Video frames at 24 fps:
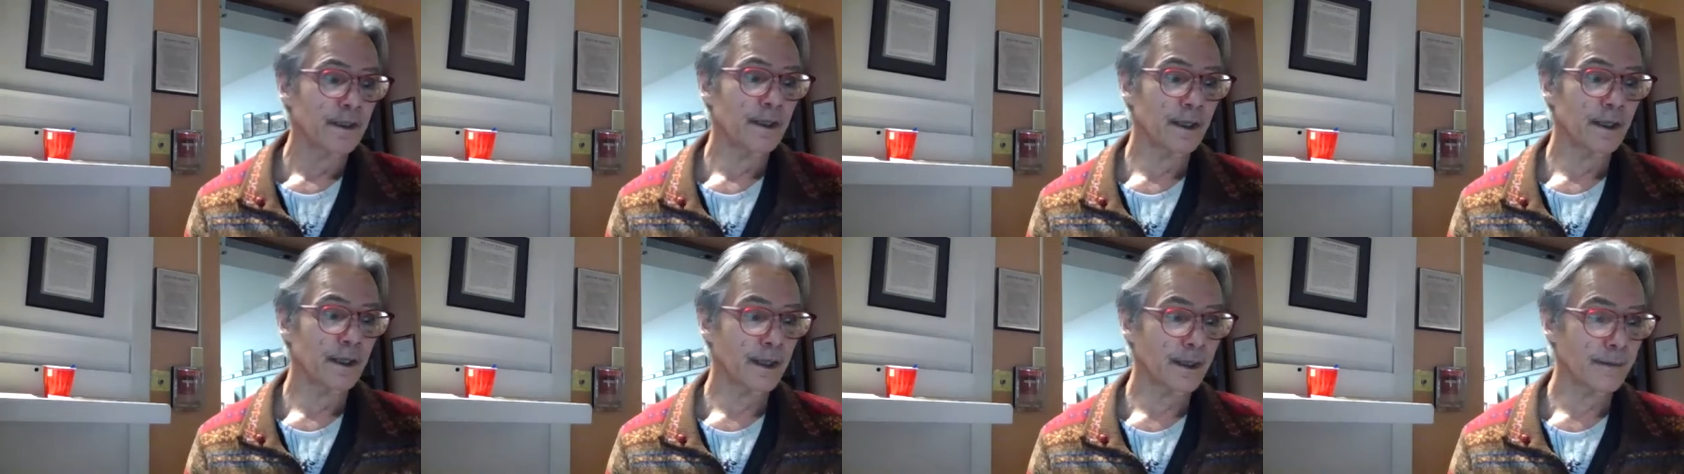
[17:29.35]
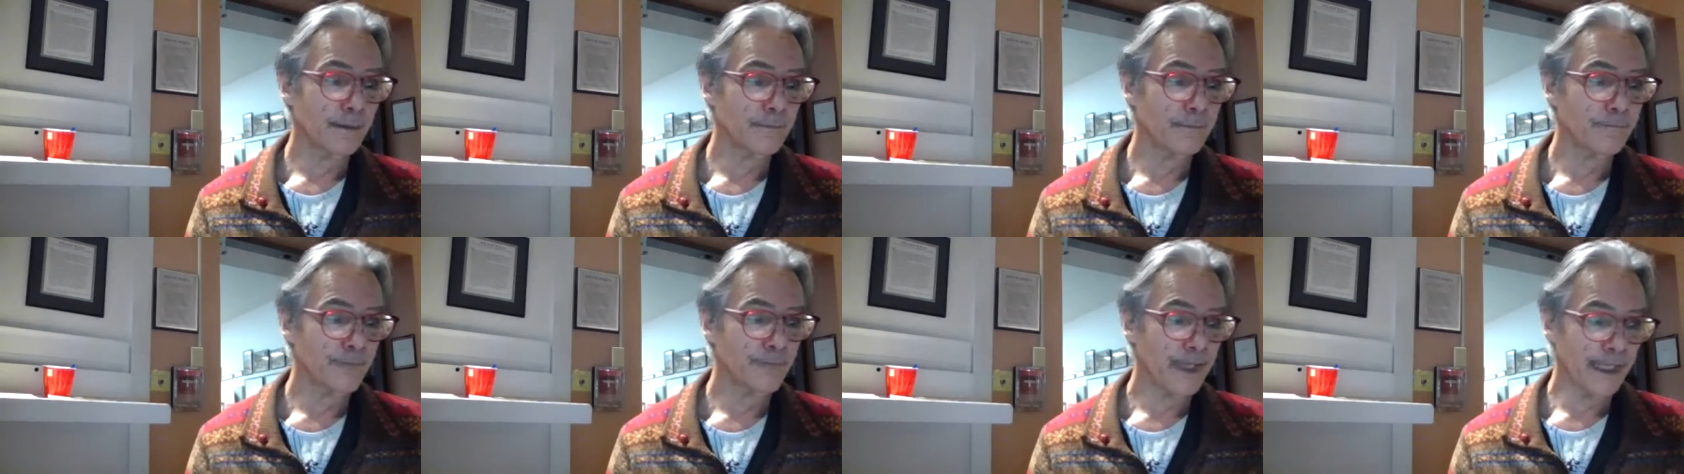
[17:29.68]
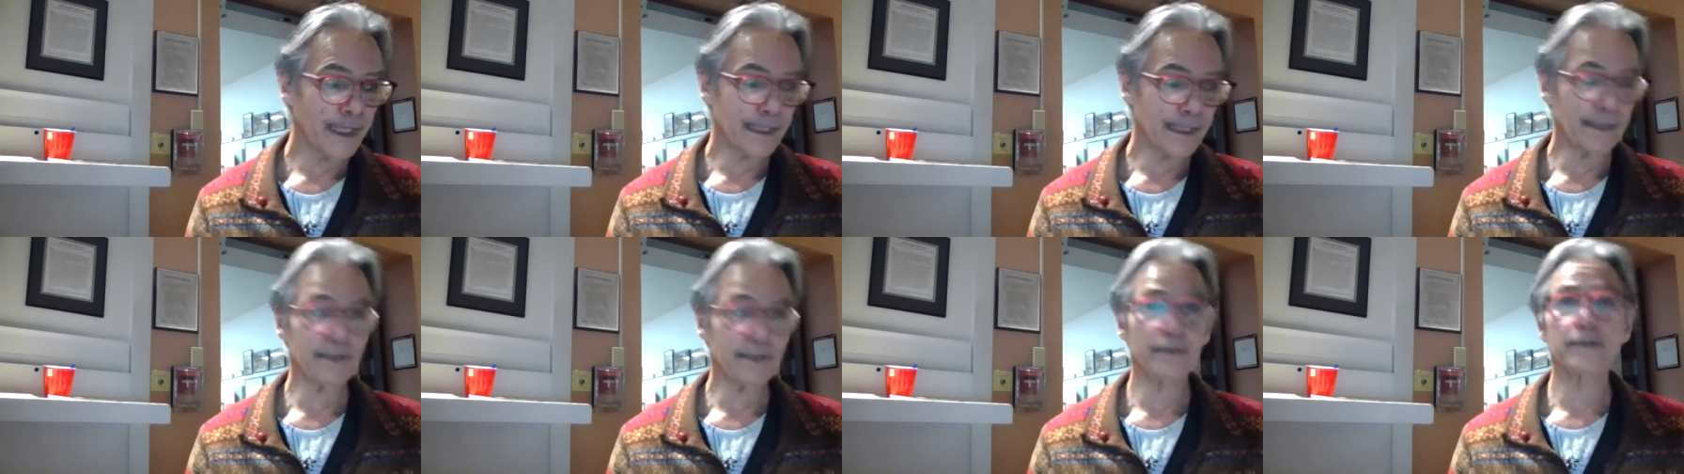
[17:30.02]
um,
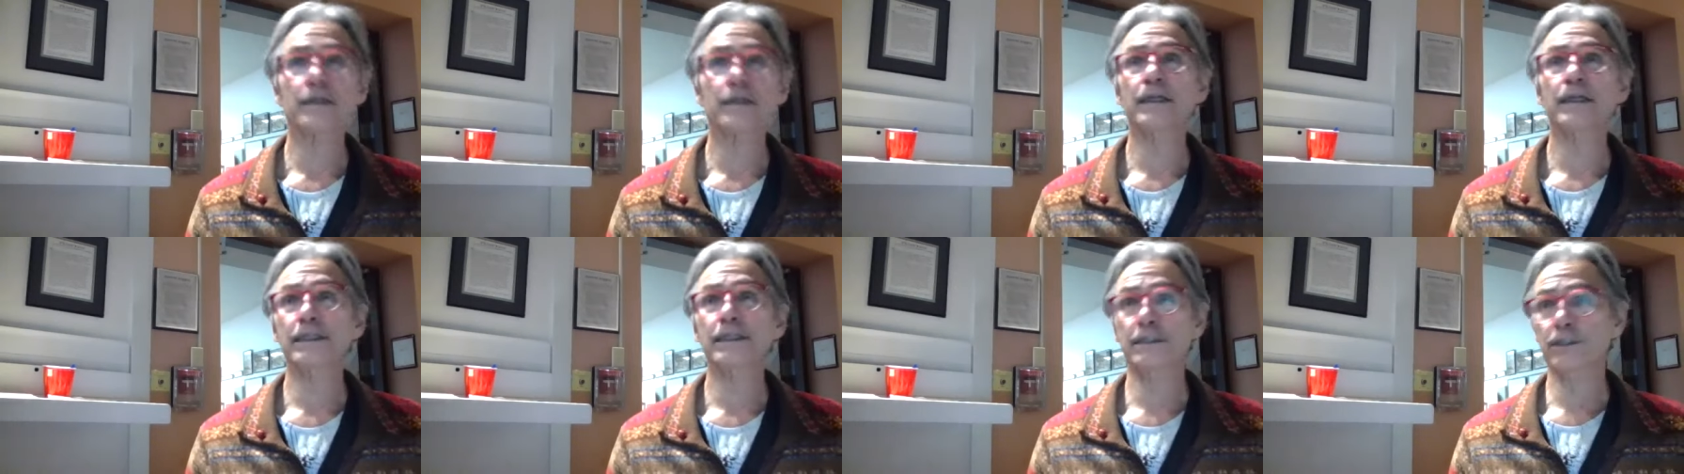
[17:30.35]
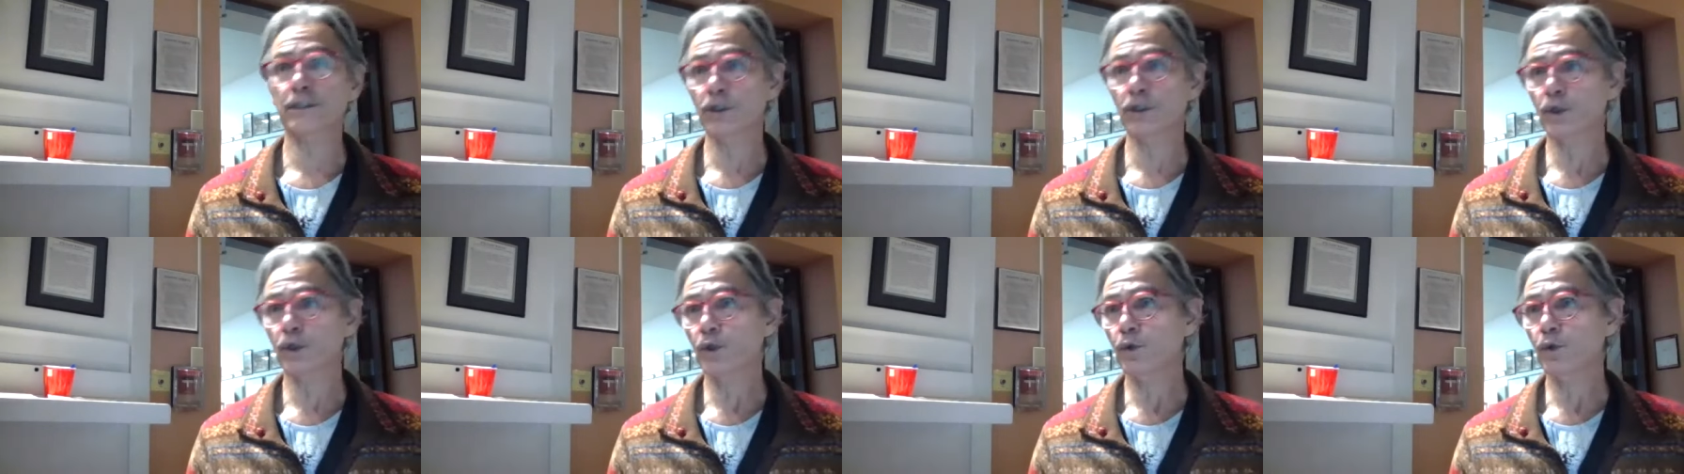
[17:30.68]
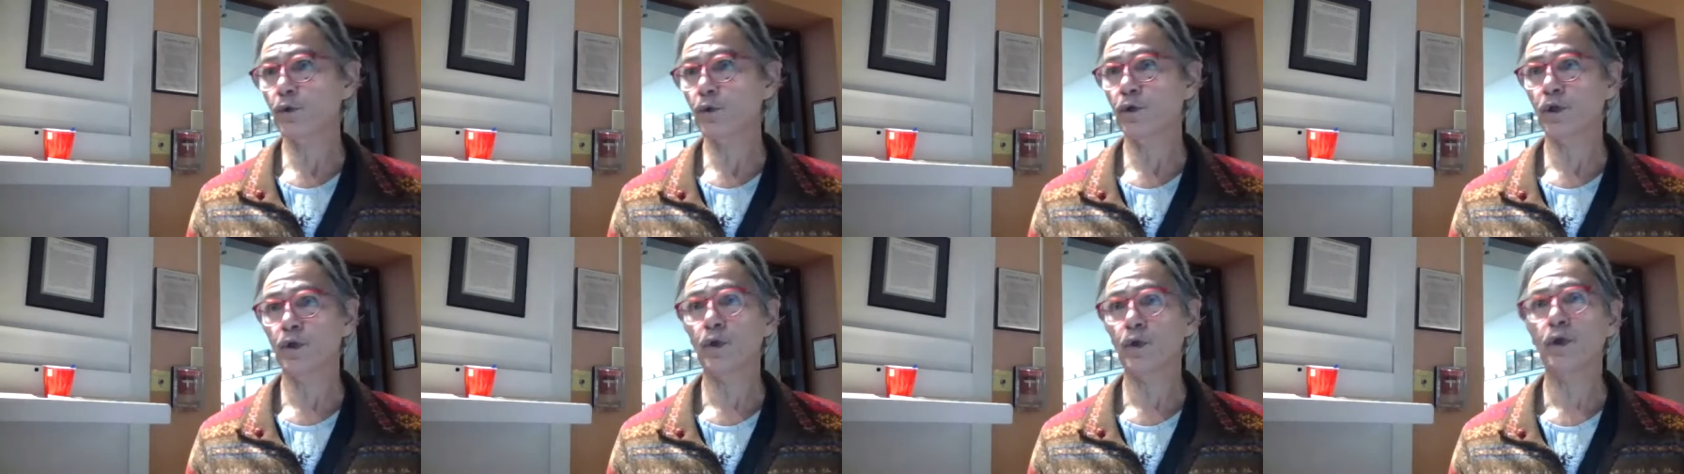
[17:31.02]
and a
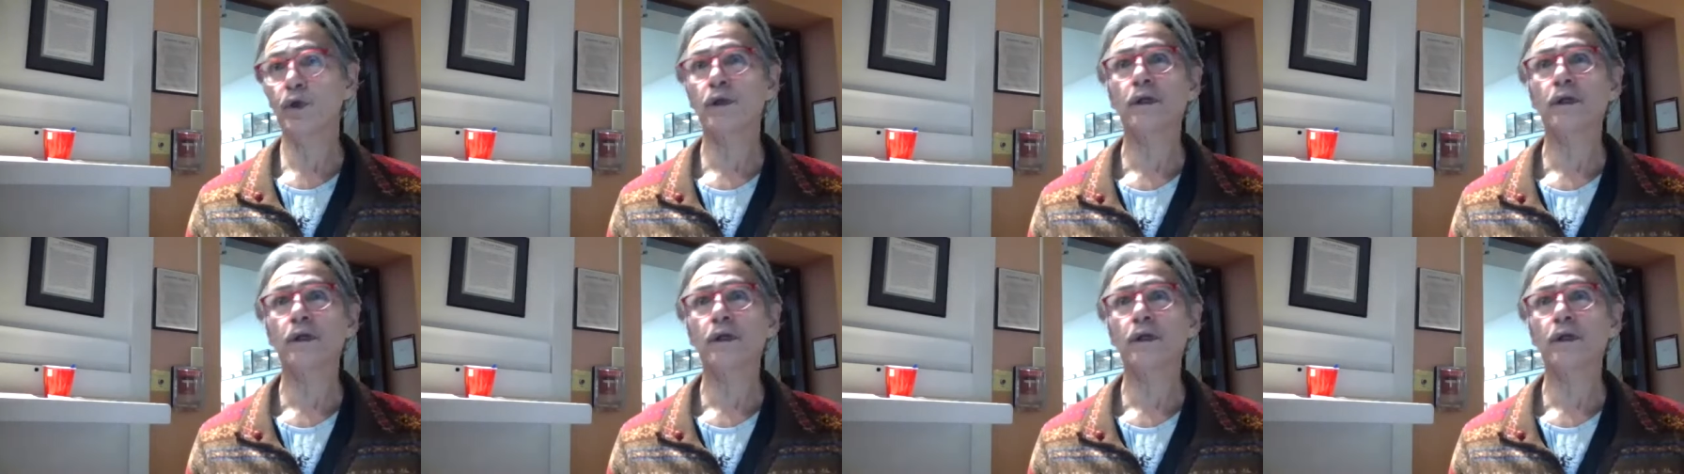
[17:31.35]
tuu,